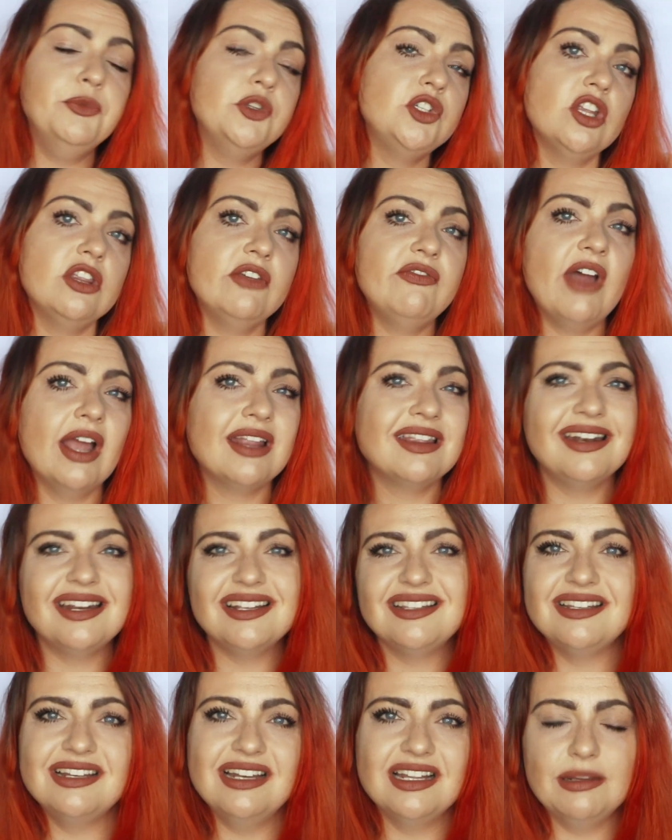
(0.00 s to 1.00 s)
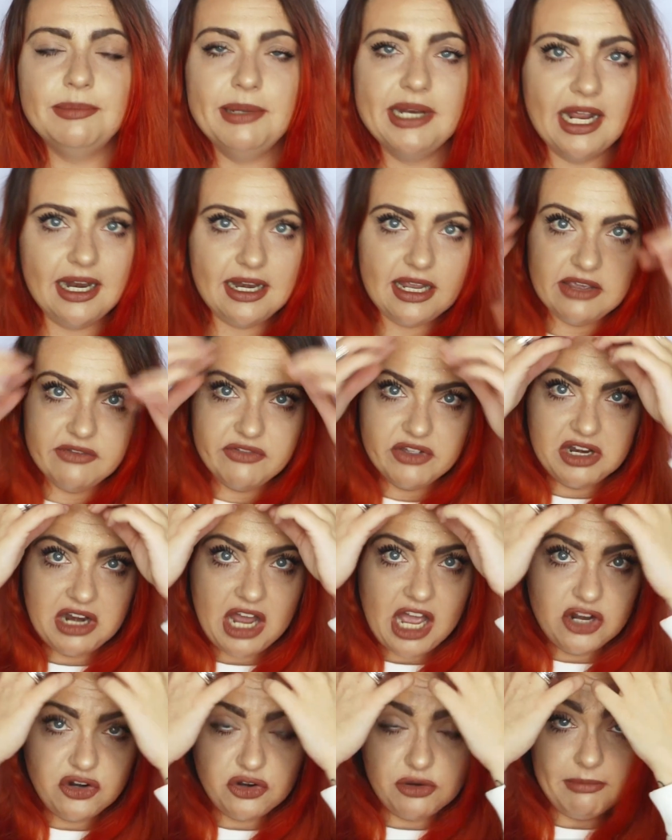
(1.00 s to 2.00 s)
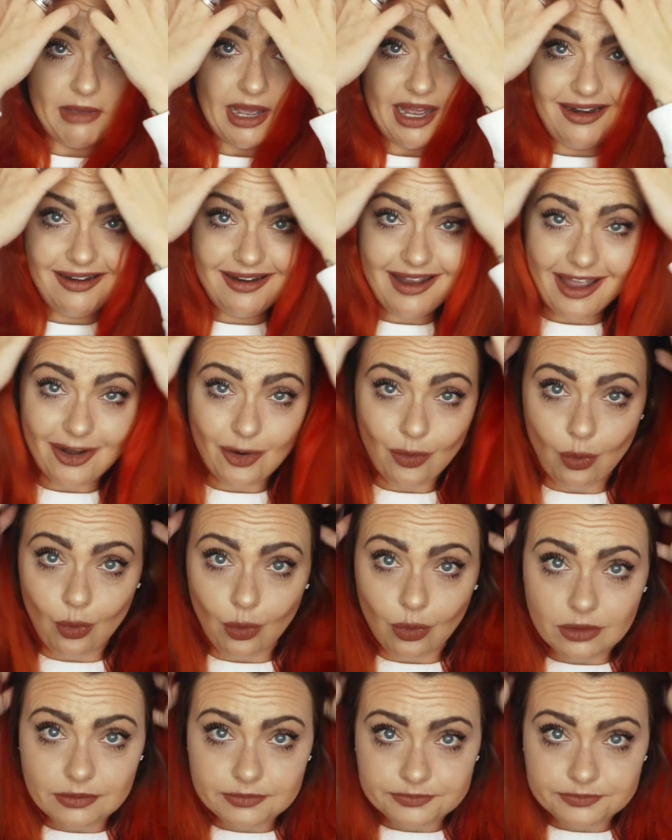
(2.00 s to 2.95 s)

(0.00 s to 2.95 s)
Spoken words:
so the fact that it's a little bit uneven, I don't mind at all.